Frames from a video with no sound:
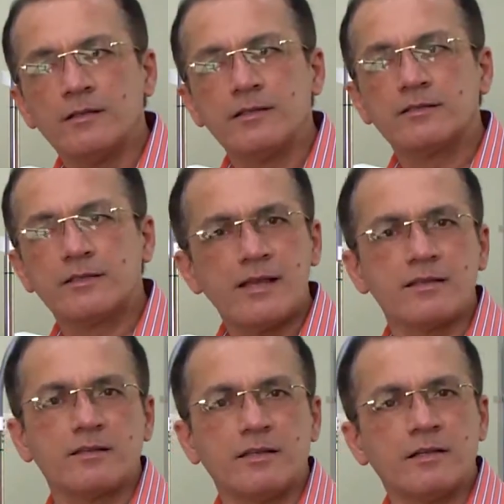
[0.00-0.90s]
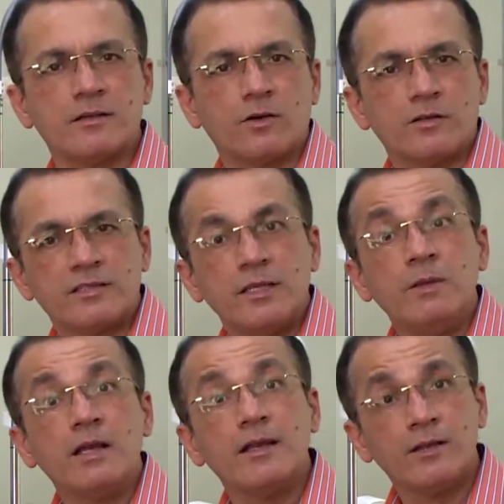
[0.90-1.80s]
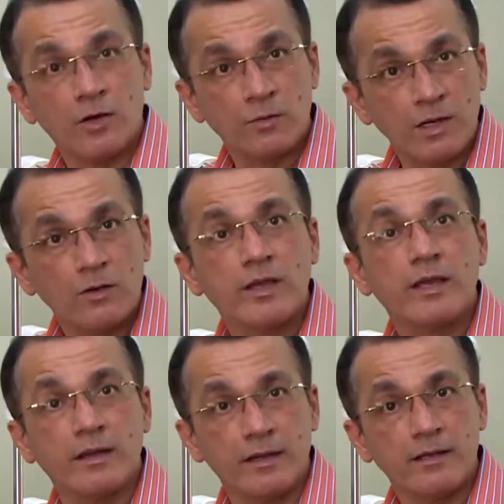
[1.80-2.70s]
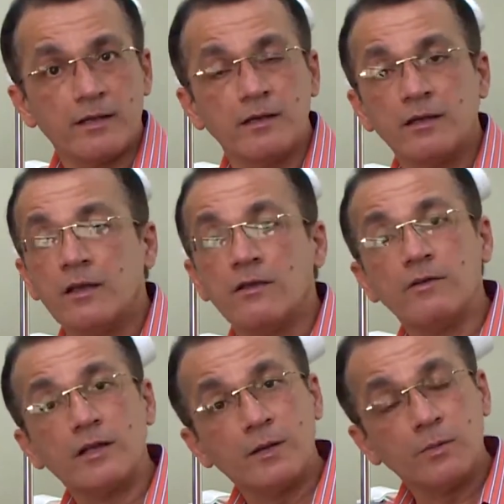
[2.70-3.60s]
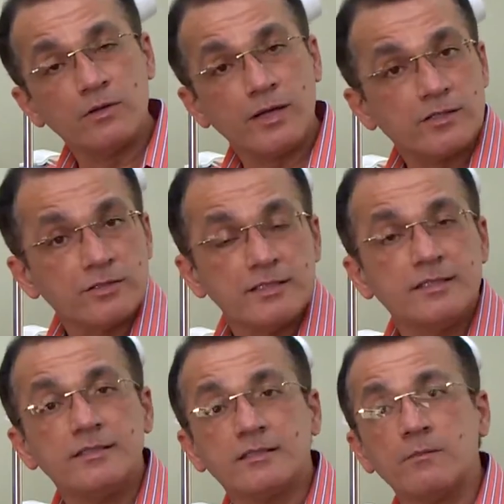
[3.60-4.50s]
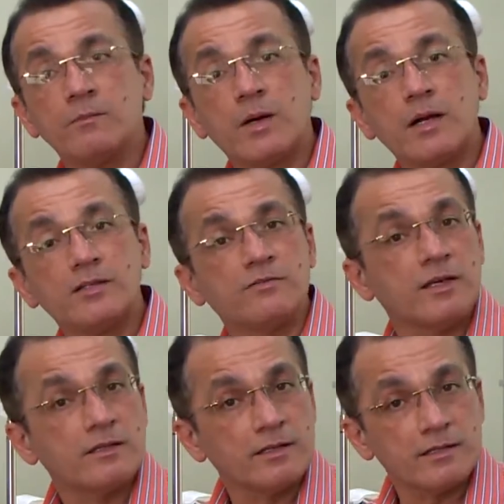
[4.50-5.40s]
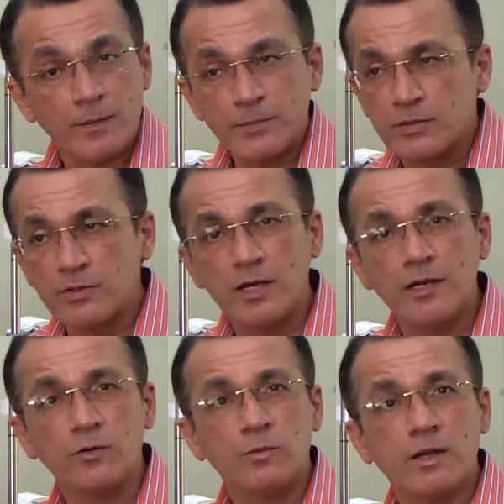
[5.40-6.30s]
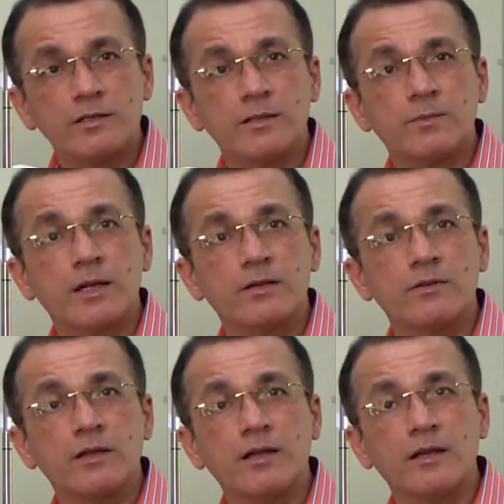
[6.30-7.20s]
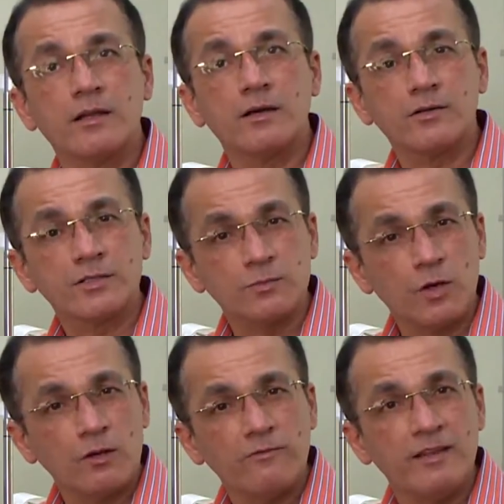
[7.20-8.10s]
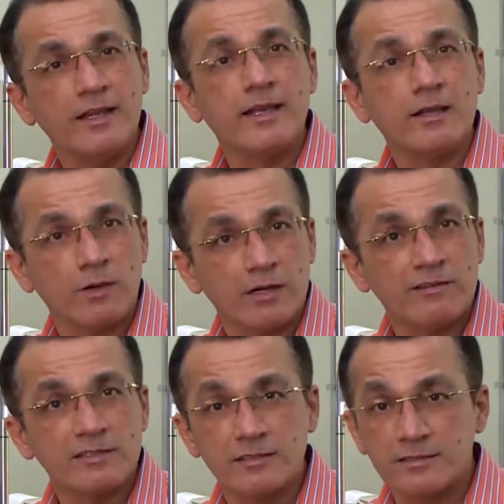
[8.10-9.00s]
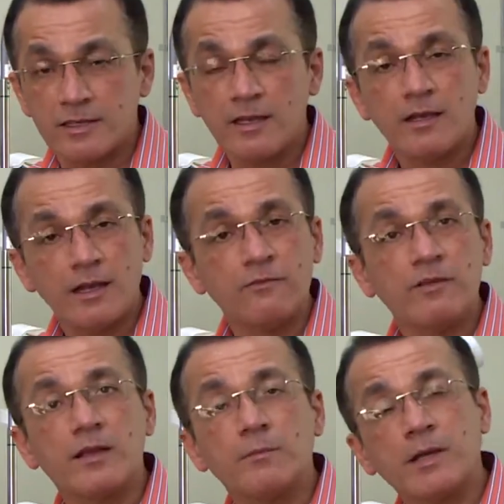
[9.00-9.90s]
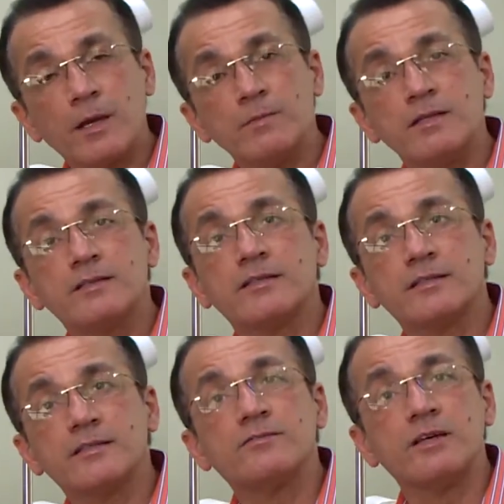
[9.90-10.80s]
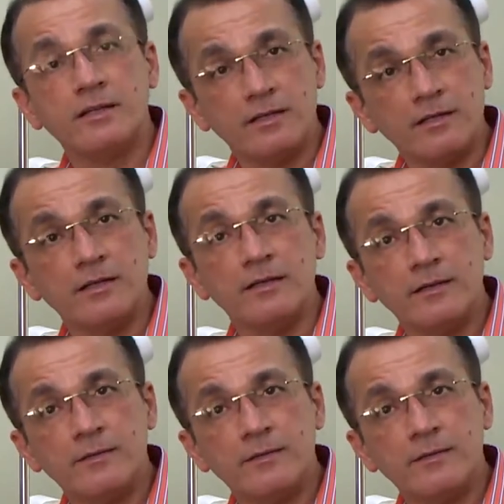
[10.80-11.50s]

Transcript: this test, in a seemingly normal looking retina, we are able to actually see some parts where there is absolutely no blood supply to the retina or small leaking blood vessels, and we can pick up these cases very early.